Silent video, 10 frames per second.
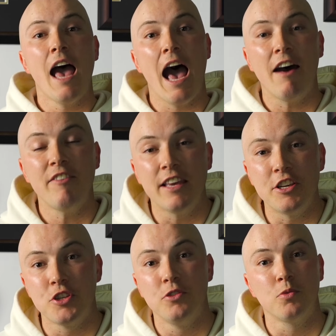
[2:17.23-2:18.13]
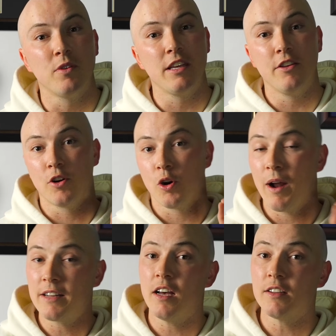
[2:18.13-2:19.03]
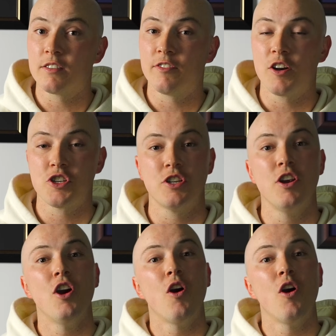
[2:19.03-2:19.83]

having issues with either erectile dysfunction